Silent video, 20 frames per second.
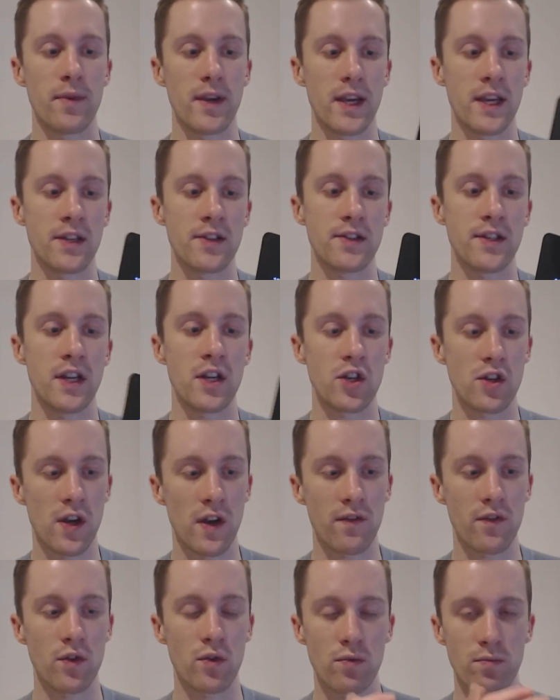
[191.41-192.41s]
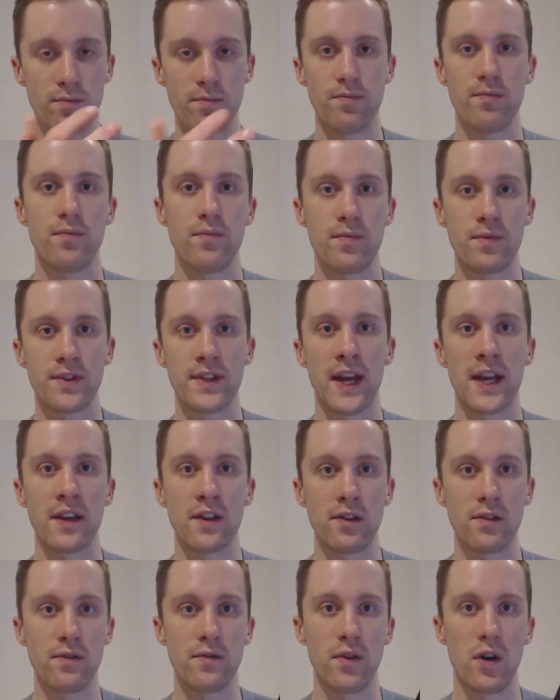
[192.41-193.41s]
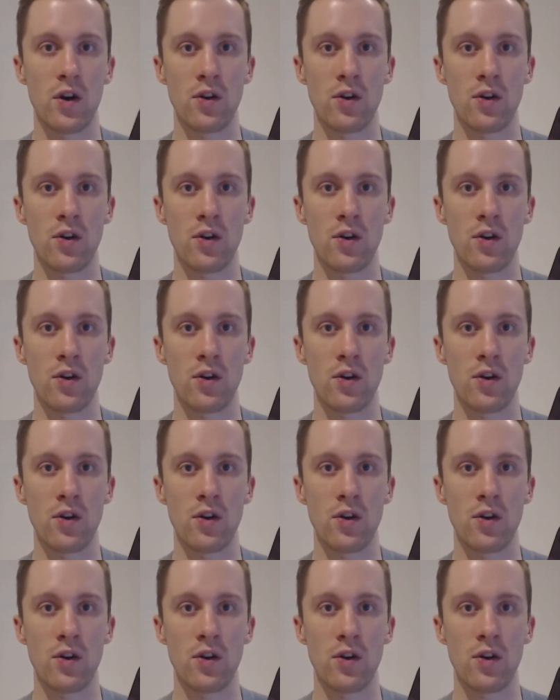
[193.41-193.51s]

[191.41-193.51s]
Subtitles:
Instead, you have your standard